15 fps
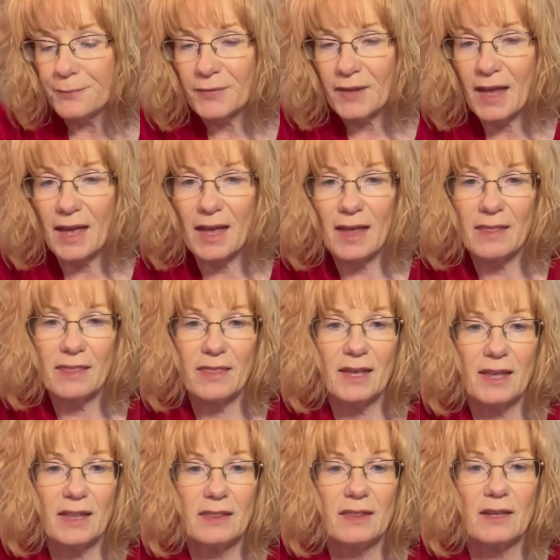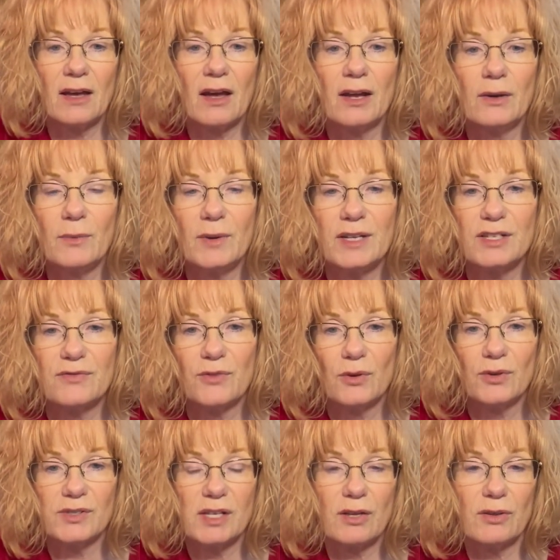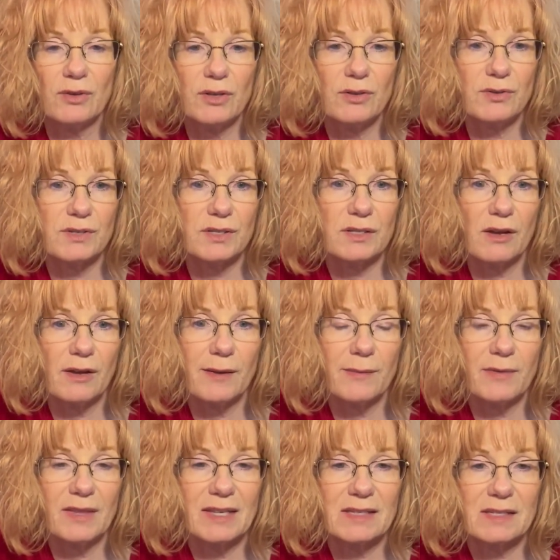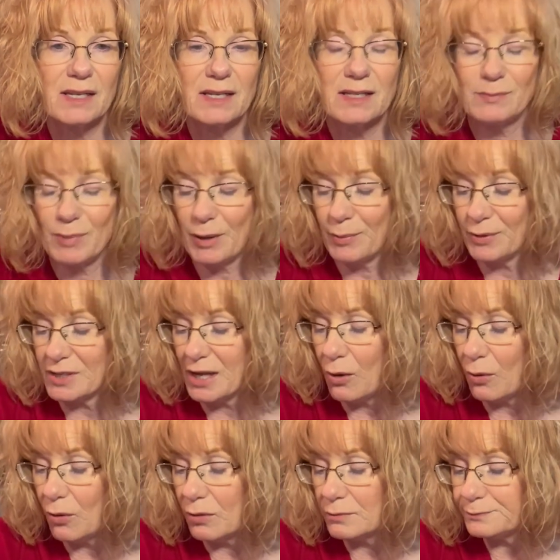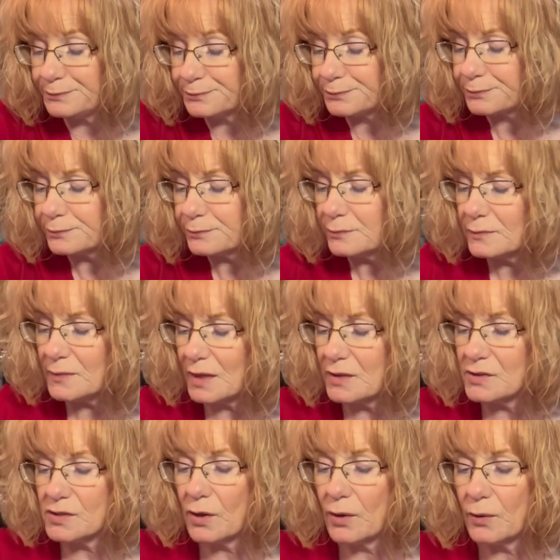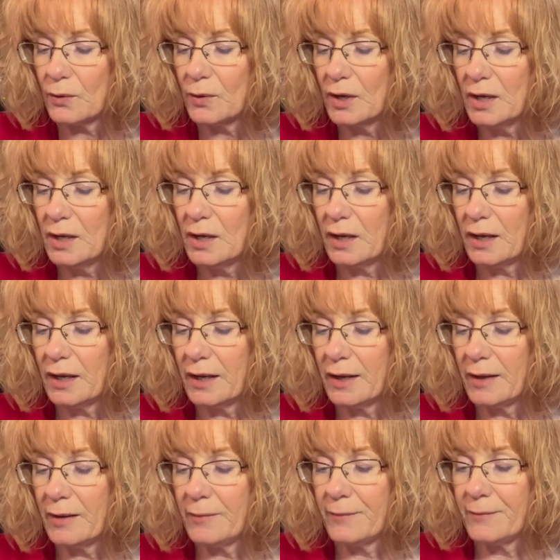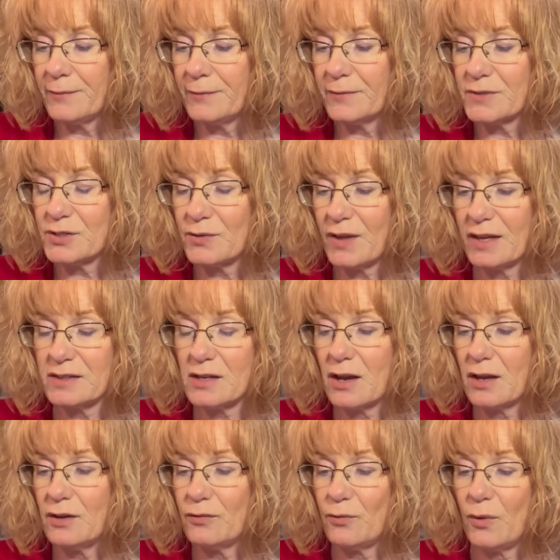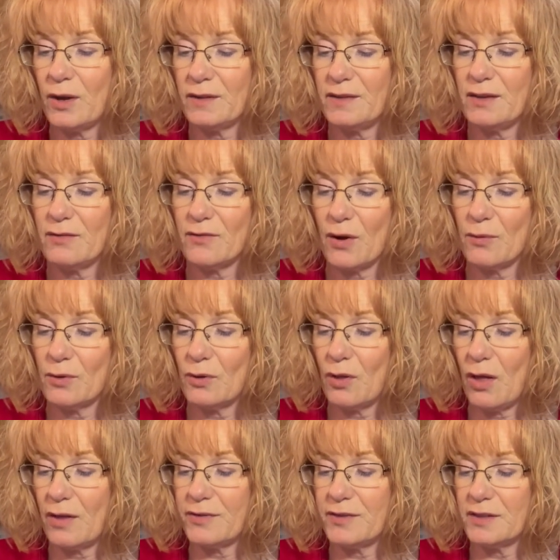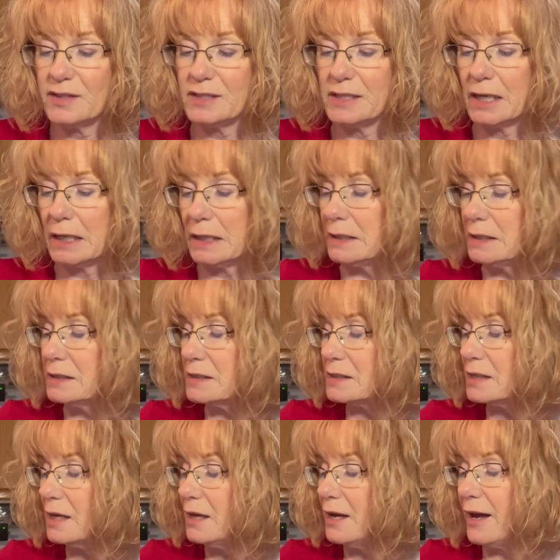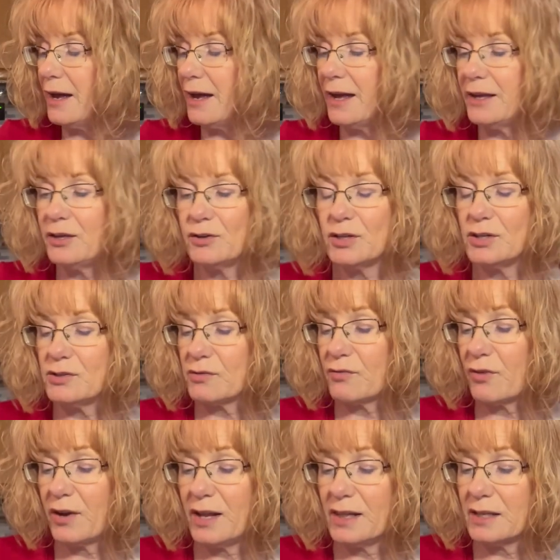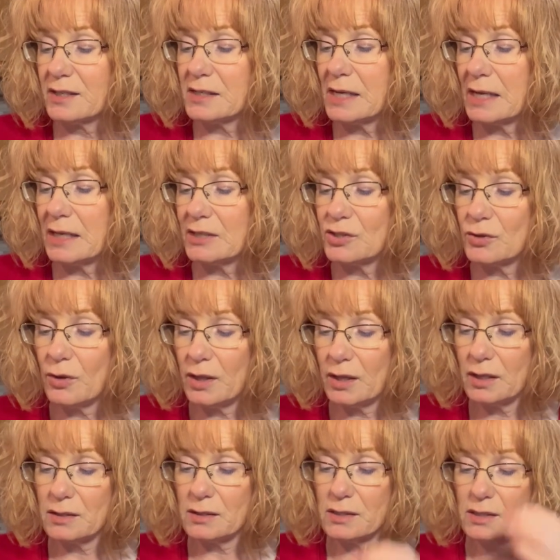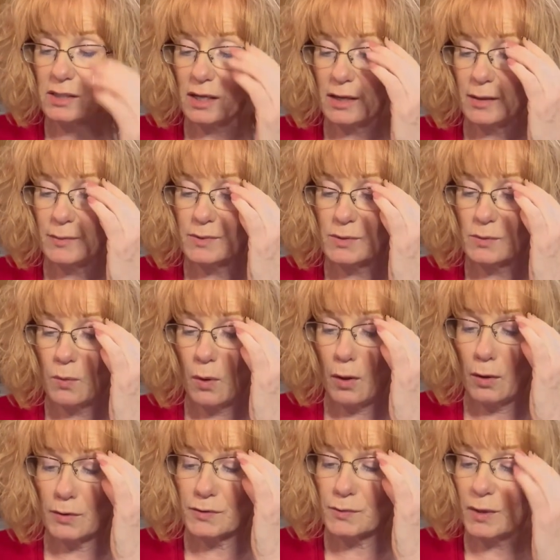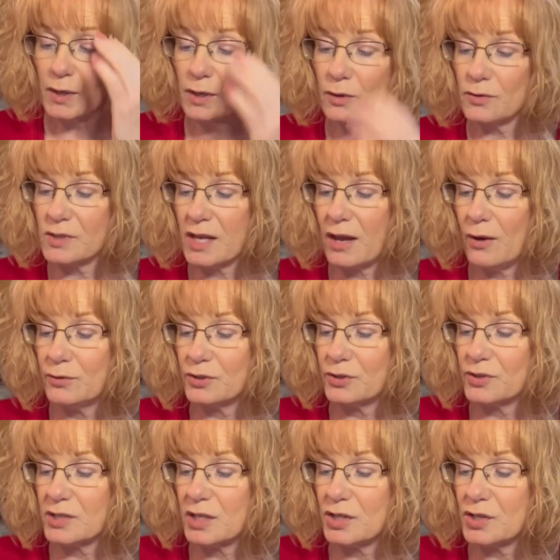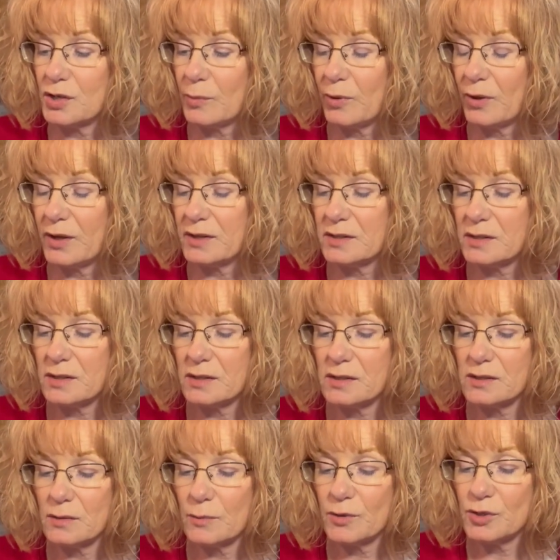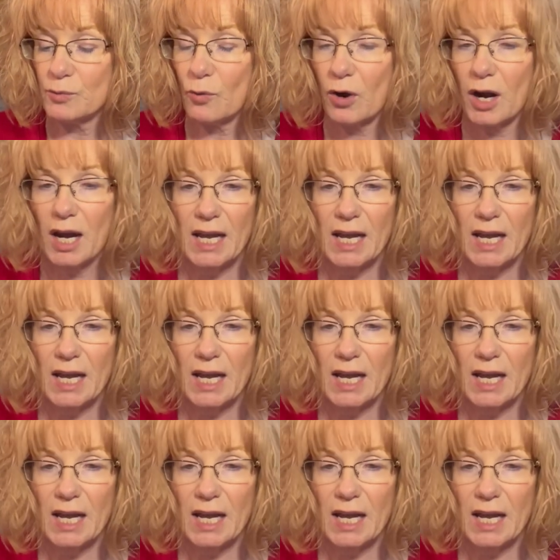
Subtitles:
and then the kind of wasteful single-use things like paper towel. So that's kind of what the EnviroCloth does. You can use it for anything: sinks, toilets, tubs, walls, windows, counters, kitchen appliances, so much more.